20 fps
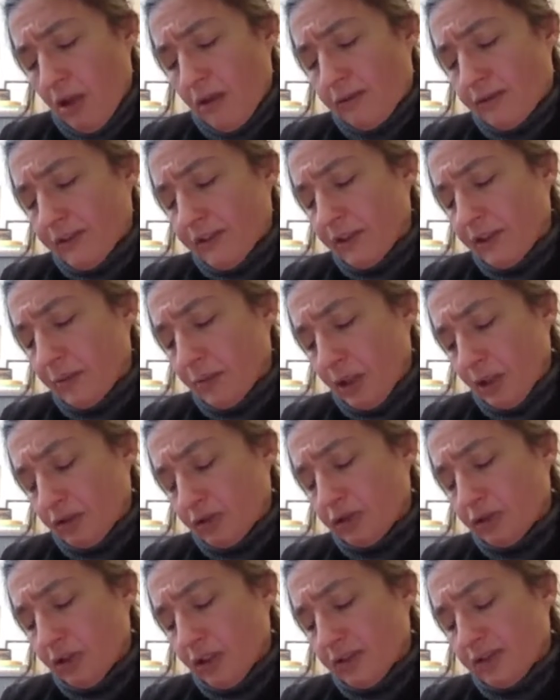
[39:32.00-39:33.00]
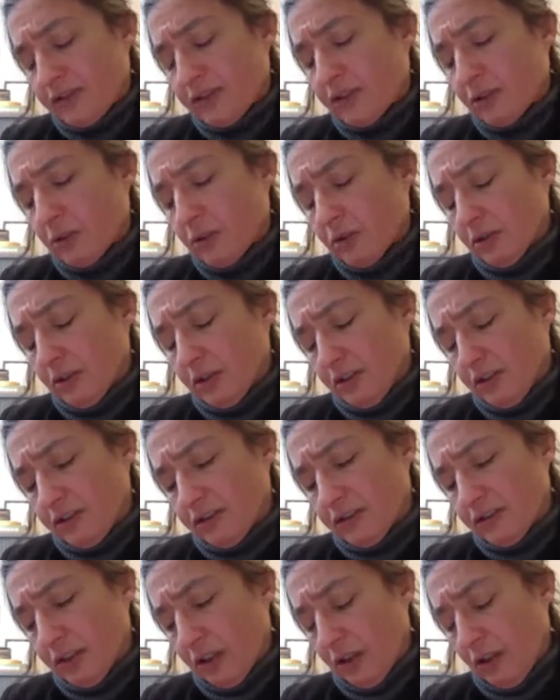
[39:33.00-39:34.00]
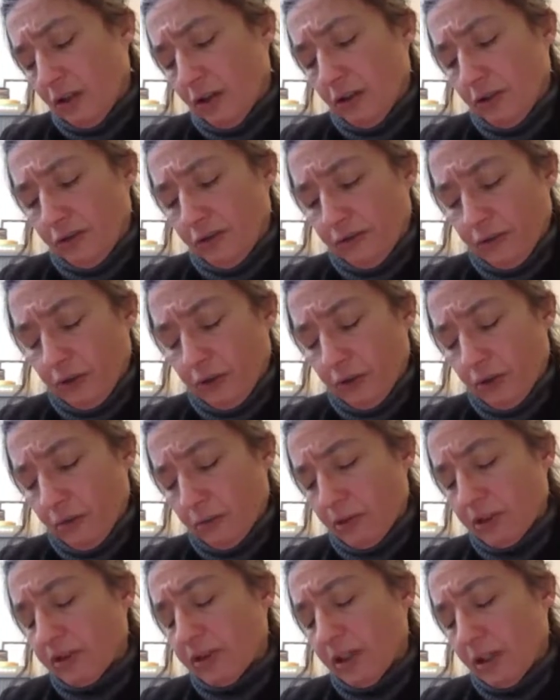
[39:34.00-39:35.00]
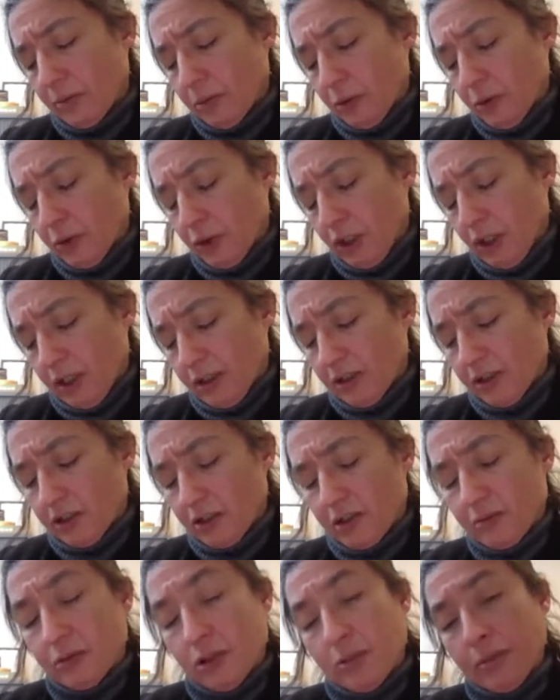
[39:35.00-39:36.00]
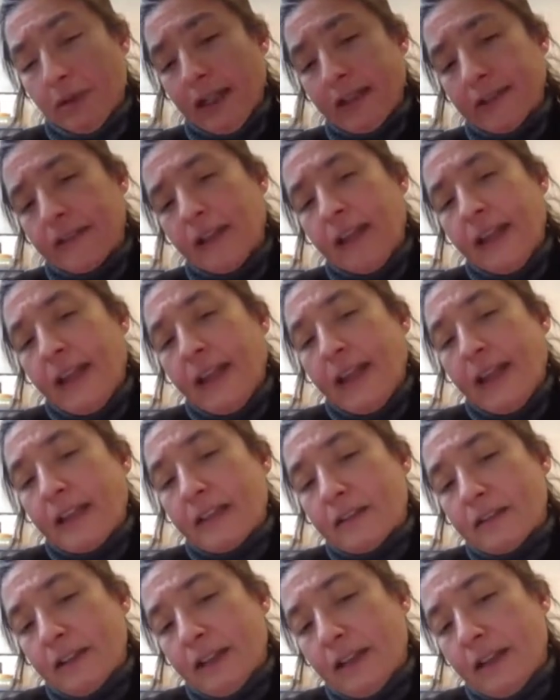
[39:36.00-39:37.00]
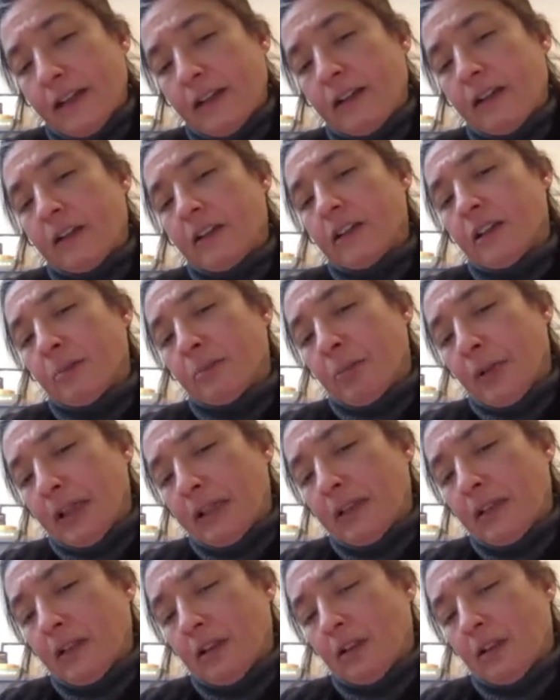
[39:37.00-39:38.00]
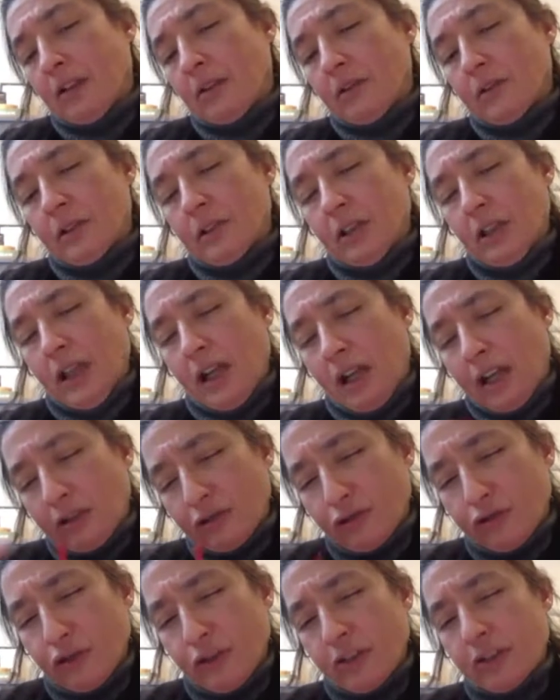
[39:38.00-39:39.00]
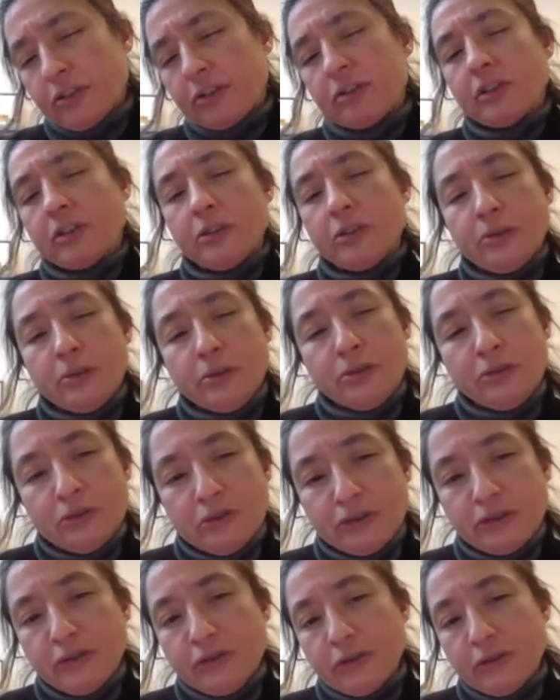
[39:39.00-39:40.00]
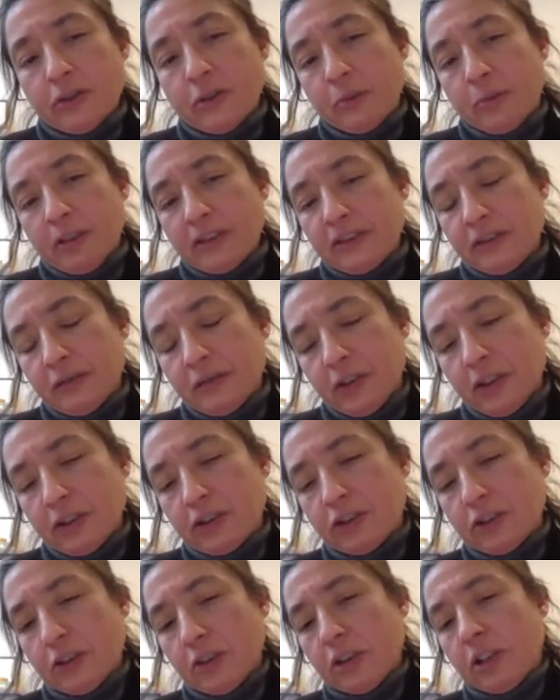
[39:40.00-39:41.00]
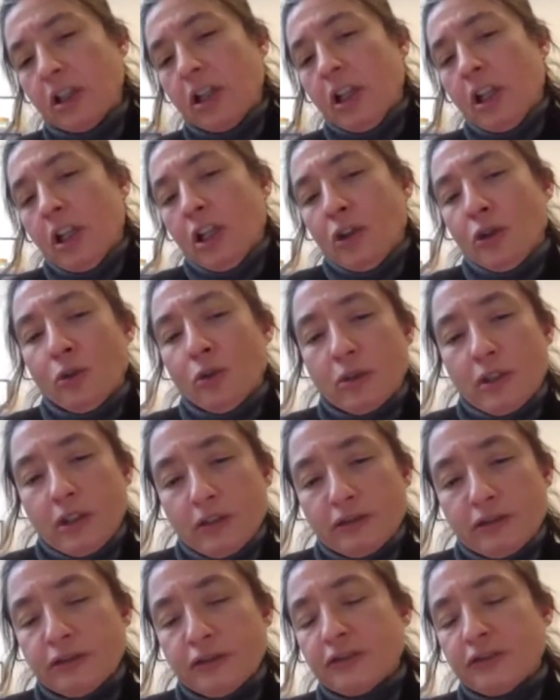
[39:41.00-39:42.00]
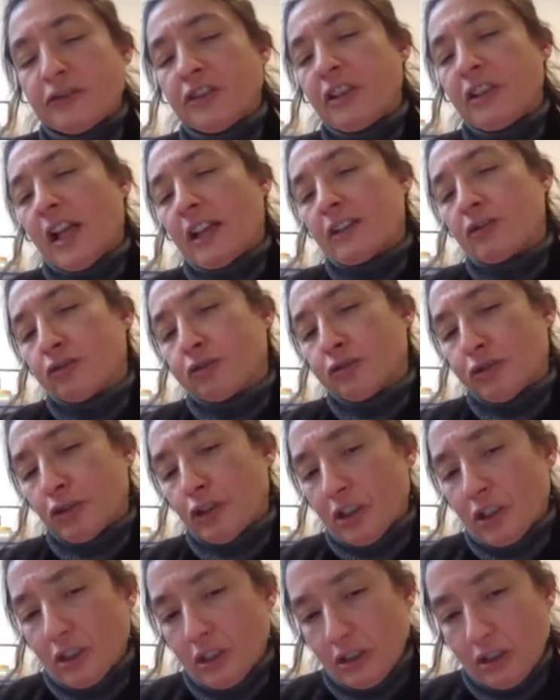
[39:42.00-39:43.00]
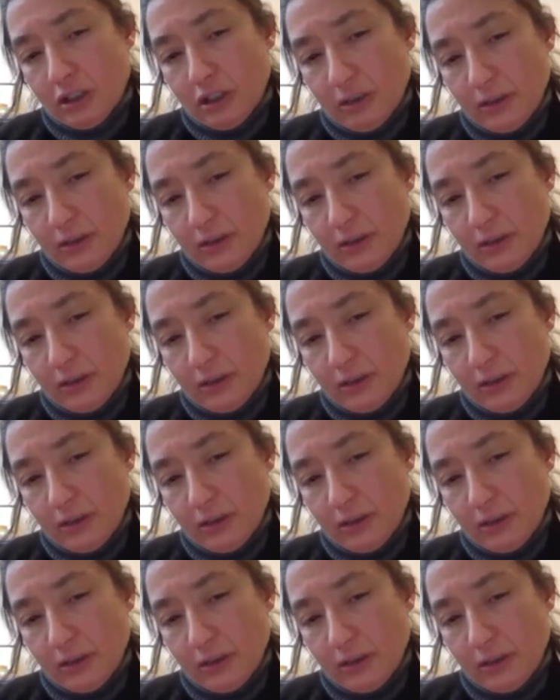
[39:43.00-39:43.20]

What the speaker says: three-dimensional single crystal of methylammonium lead tribromide, and there, depending on the agent you use for the passivation, you can also see etching